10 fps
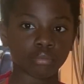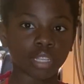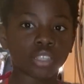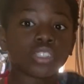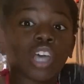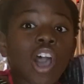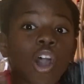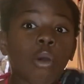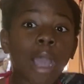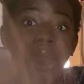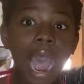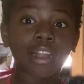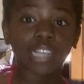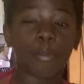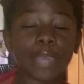So our
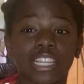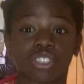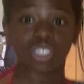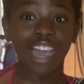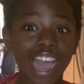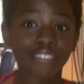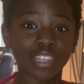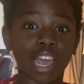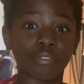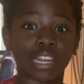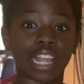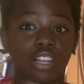cupcakes just got out of the oven and they're